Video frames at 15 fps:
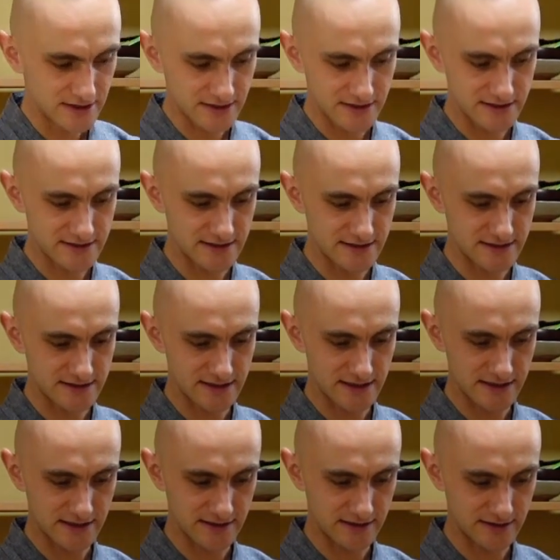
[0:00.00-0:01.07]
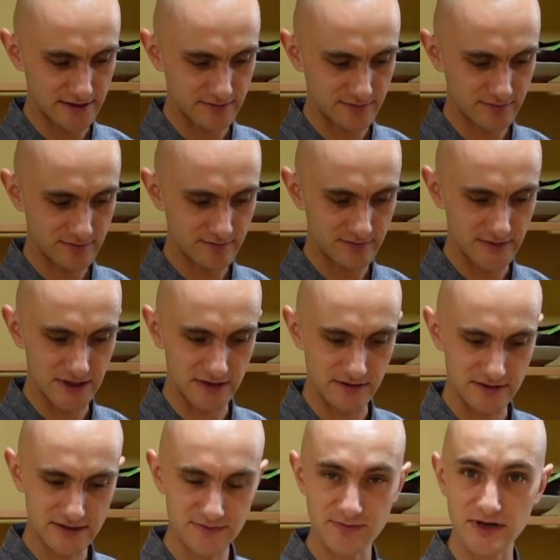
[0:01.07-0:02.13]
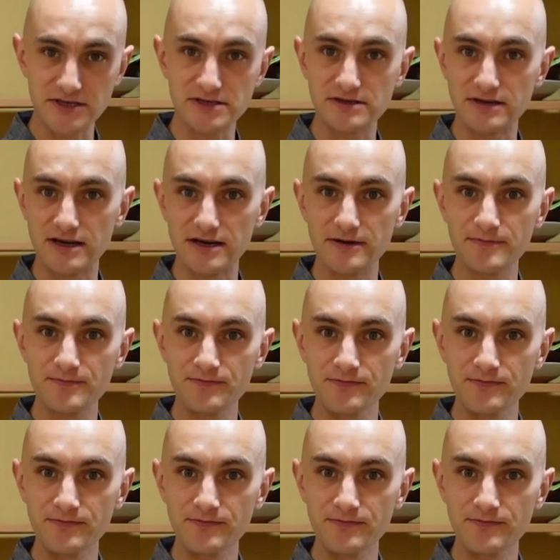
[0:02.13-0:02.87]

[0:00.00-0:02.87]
This is a little spatula